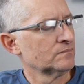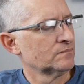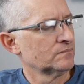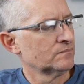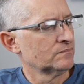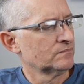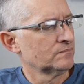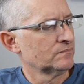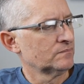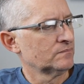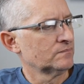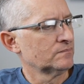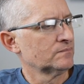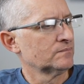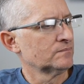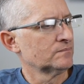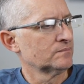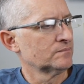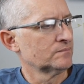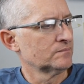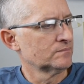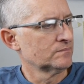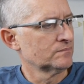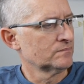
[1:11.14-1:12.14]

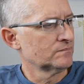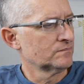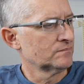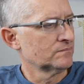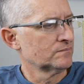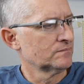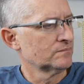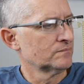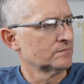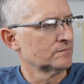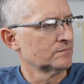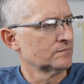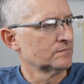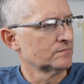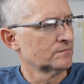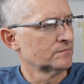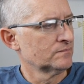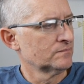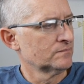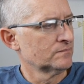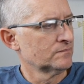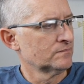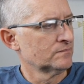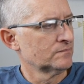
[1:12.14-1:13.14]

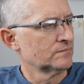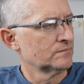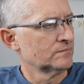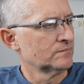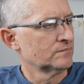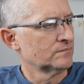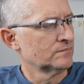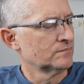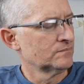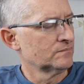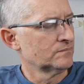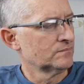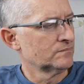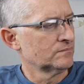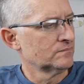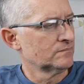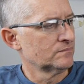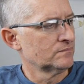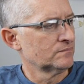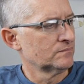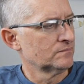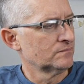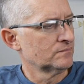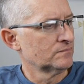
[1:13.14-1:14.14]

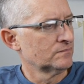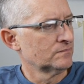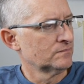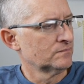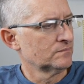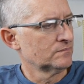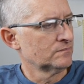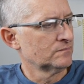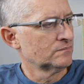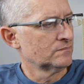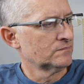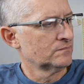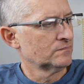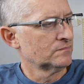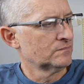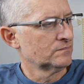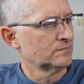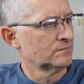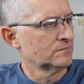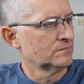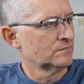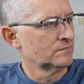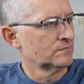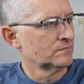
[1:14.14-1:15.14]

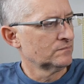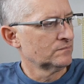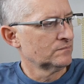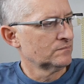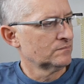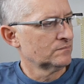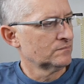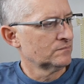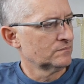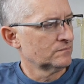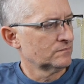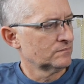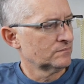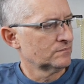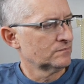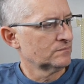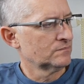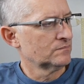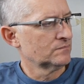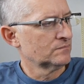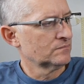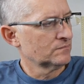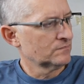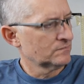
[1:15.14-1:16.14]

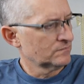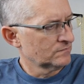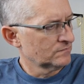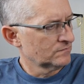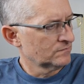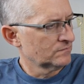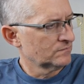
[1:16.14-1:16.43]
(not speaking)